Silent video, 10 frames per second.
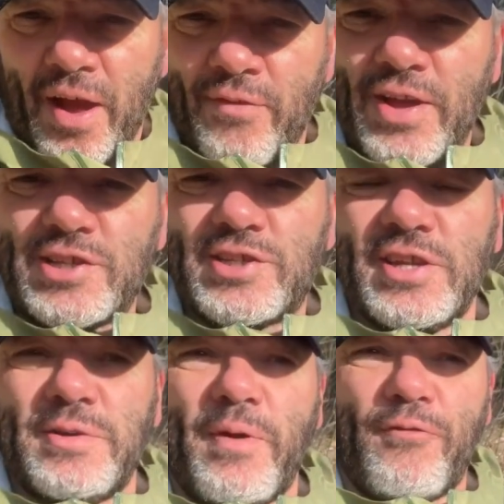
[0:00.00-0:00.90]

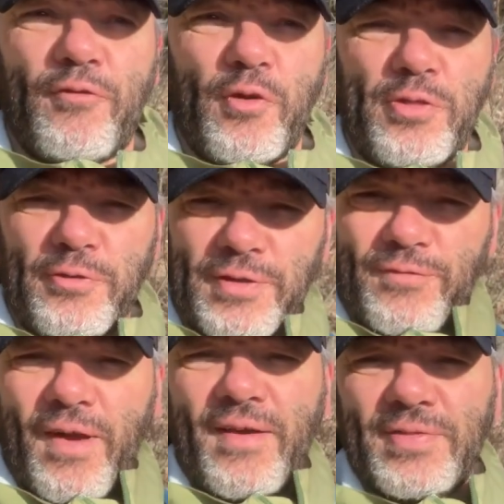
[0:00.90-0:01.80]
Eventually, at about
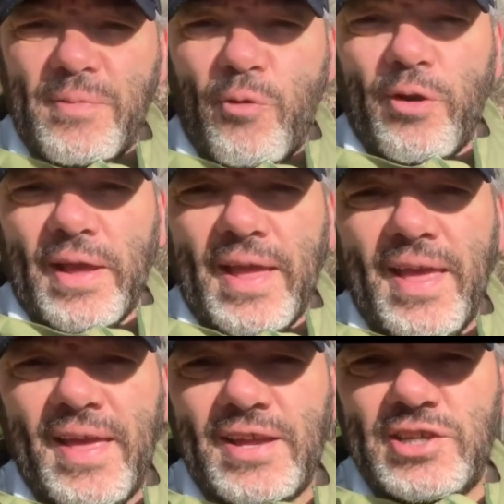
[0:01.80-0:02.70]
4:35 in the morning,
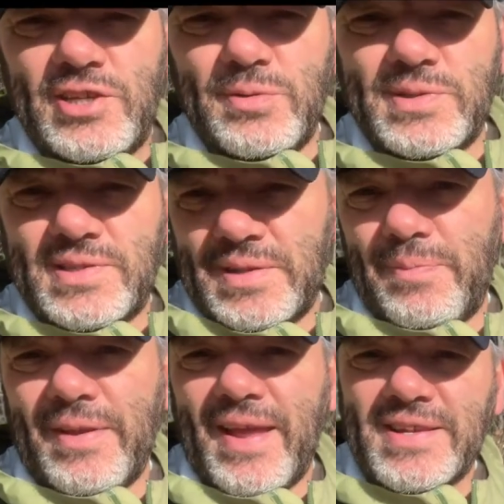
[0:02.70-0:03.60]
she was
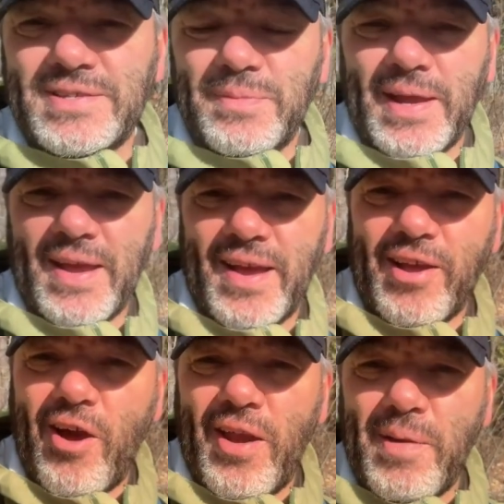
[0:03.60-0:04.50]
sleeping next to me. I
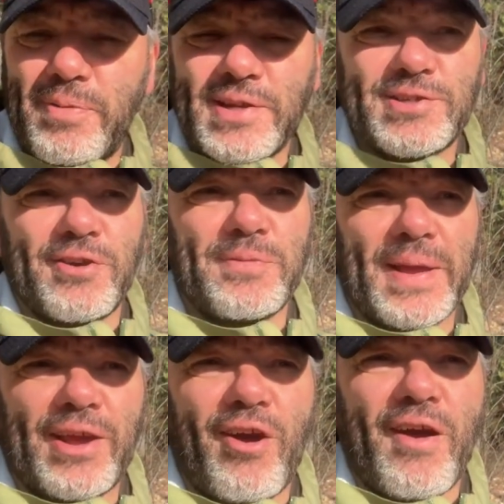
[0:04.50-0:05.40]
got up and I started to
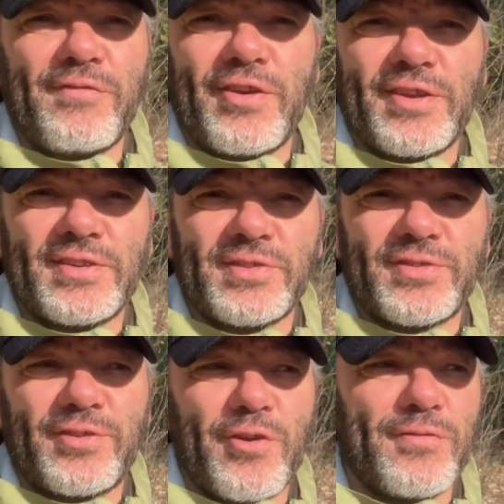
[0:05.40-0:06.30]
make coffee on a little
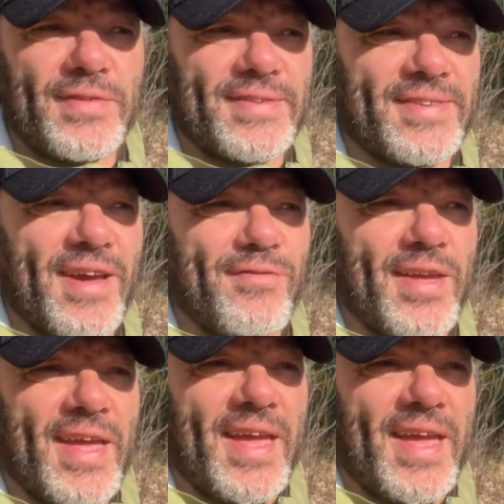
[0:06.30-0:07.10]
stove and stuff,